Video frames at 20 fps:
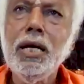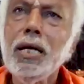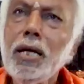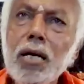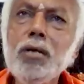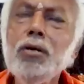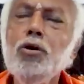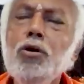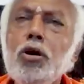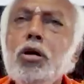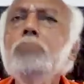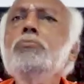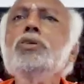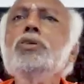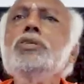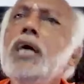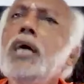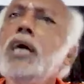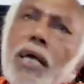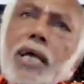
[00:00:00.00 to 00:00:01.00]
Enakku
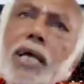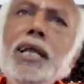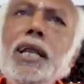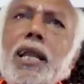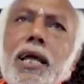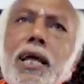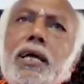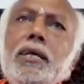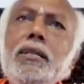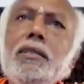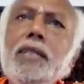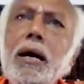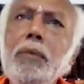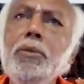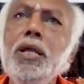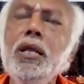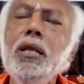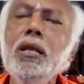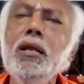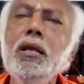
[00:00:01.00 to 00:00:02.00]
odambu sariya illai
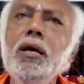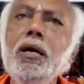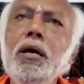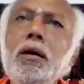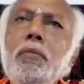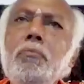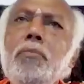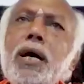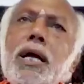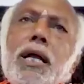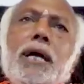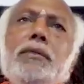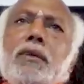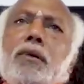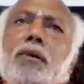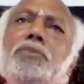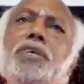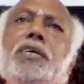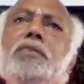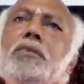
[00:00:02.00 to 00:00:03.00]
Tamil. Mera
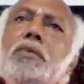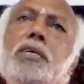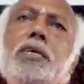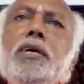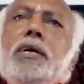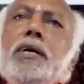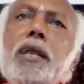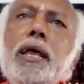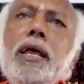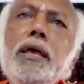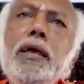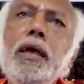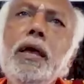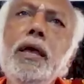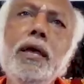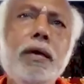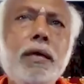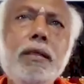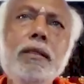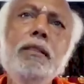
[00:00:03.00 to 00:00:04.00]
tabiyat theek nahi
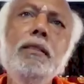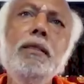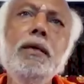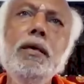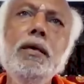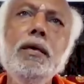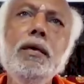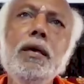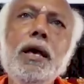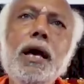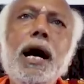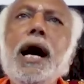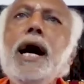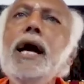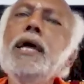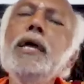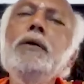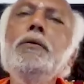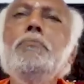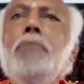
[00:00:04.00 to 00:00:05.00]
hai Hindi.
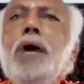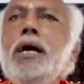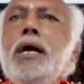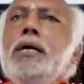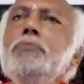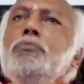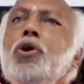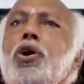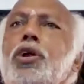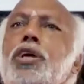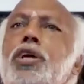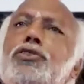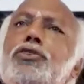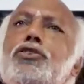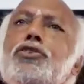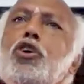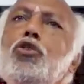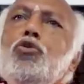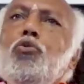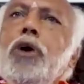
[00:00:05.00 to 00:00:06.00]
My body
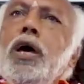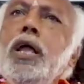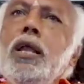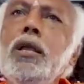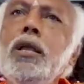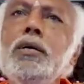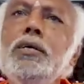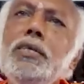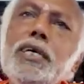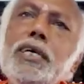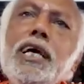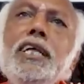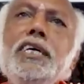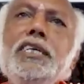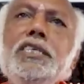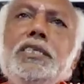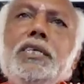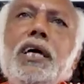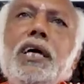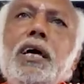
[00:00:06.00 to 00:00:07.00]
is not well,
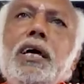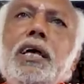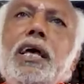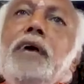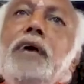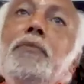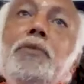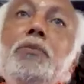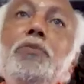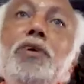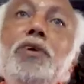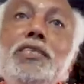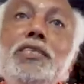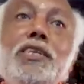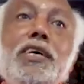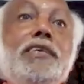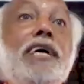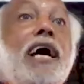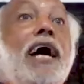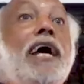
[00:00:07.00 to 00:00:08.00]
English. Everybody
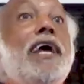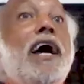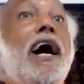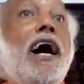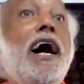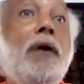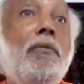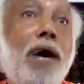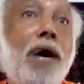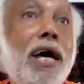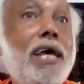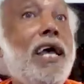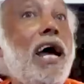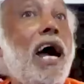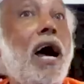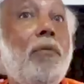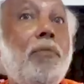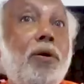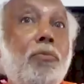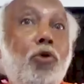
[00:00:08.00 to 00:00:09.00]
says, I
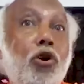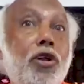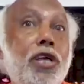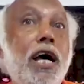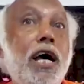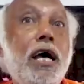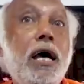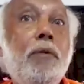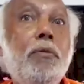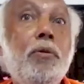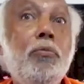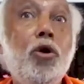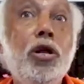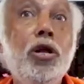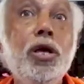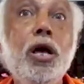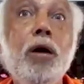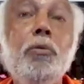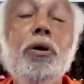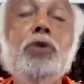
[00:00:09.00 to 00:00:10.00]
have a body.
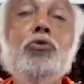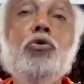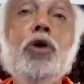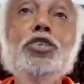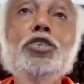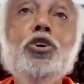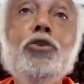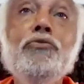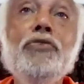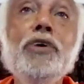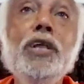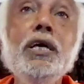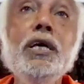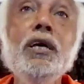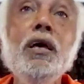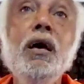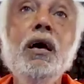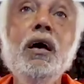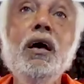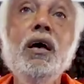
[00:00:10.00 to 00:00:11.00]
But what is your
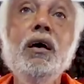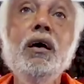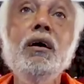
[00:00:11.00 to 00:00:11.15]
feeling?